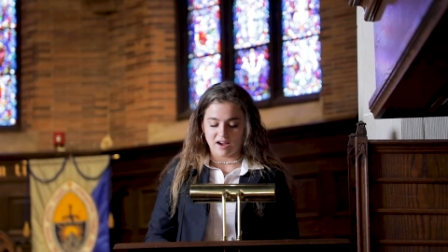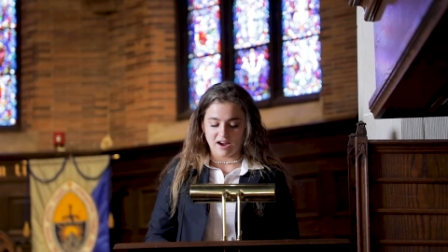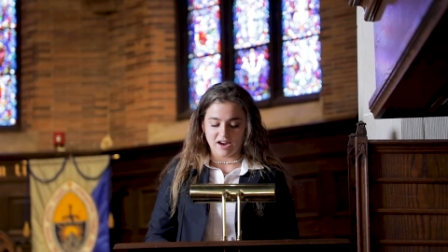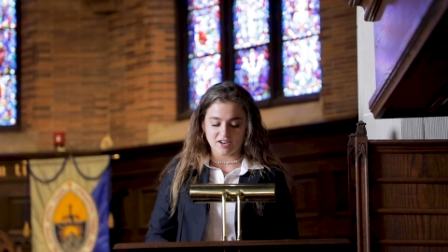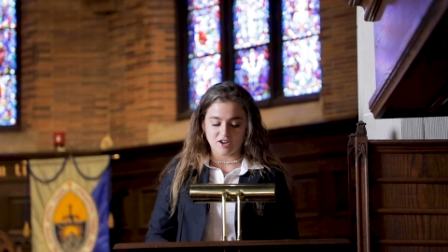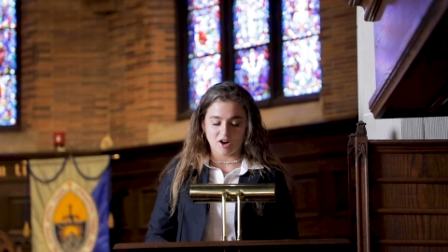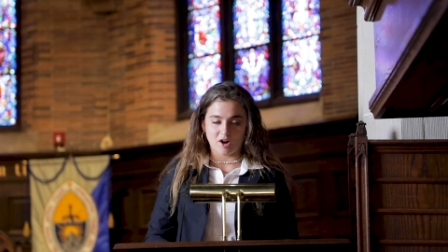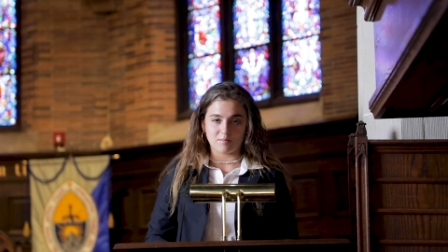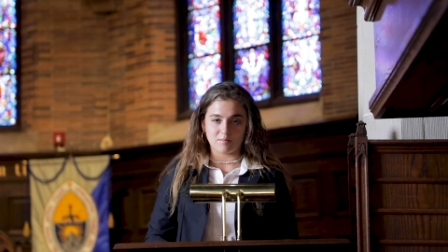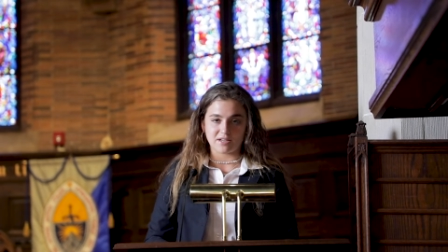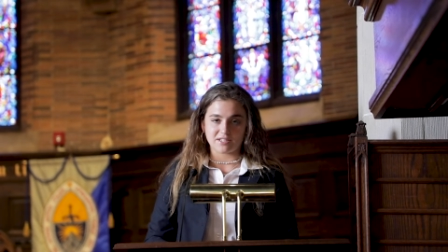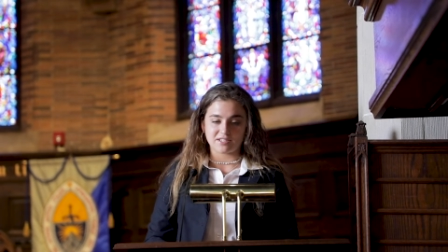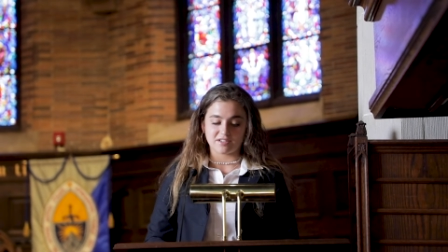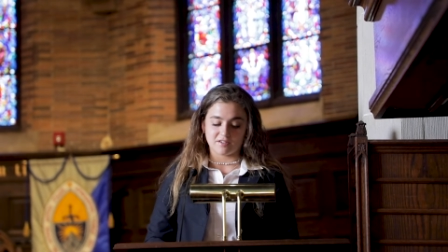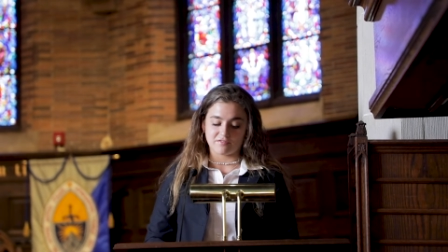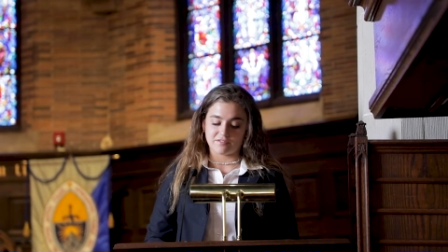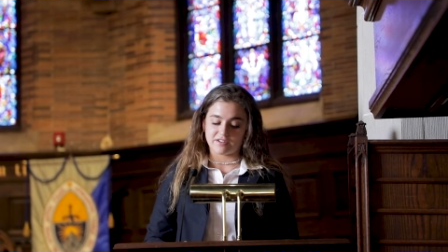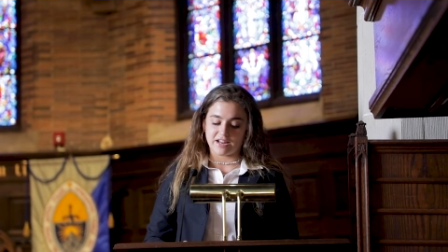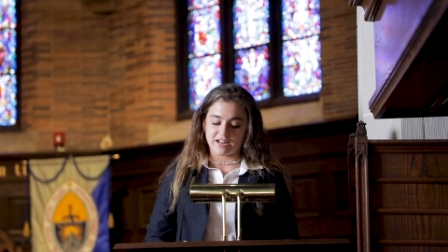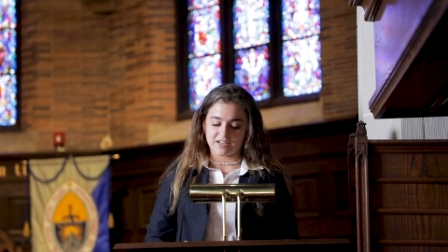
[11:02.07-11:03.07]
I'd call
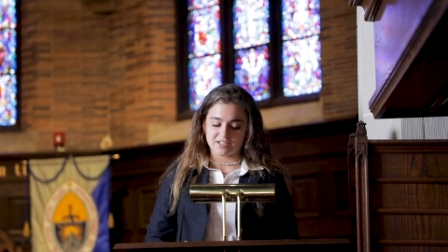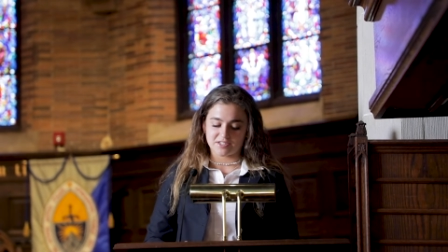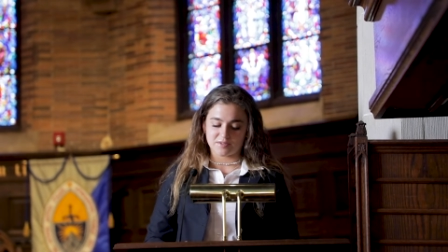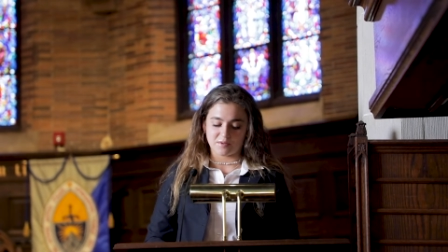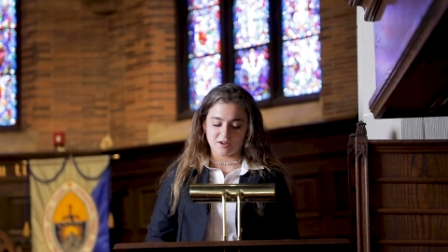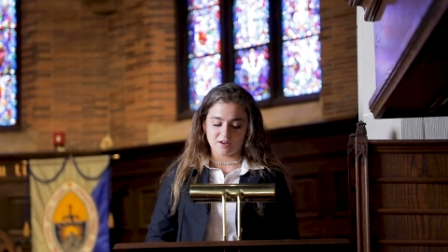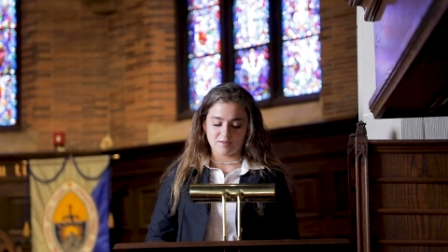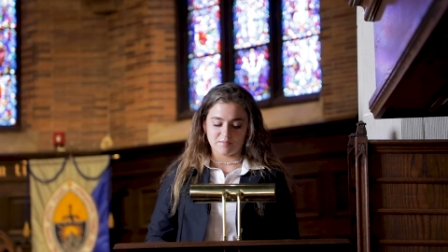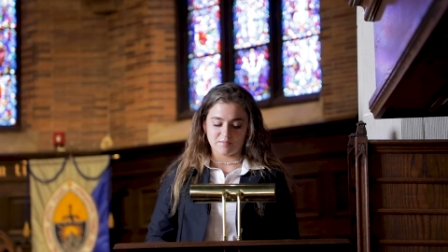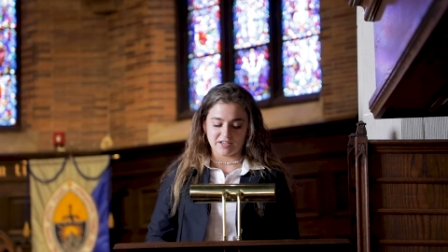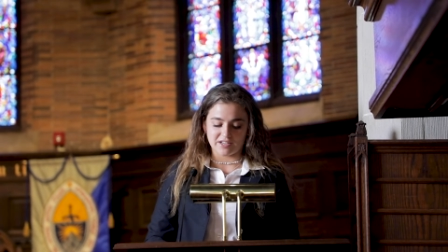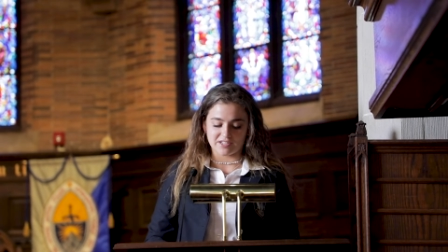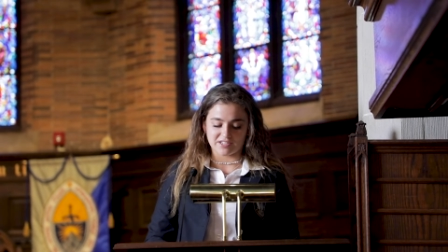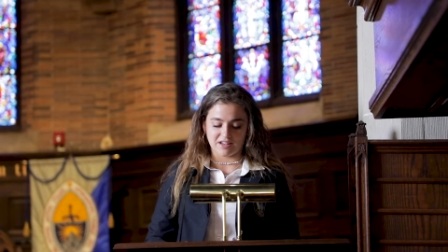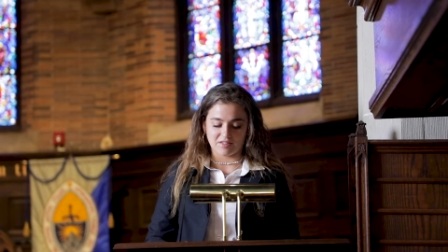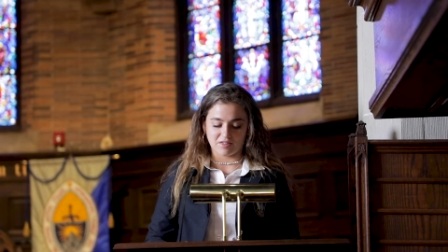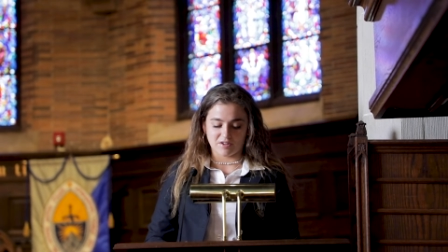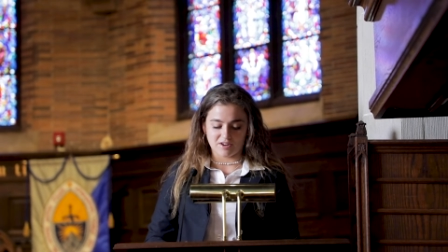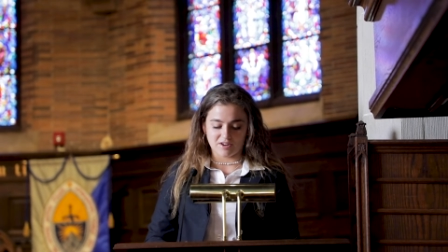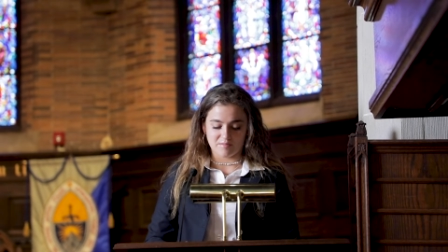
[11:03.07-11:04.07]
myself an expert because
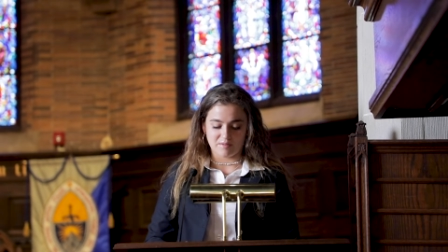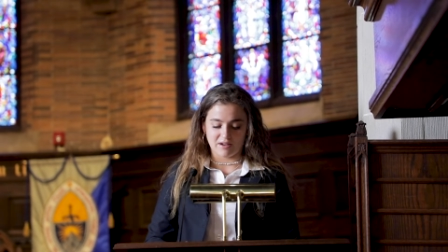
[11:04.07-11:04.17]
I learned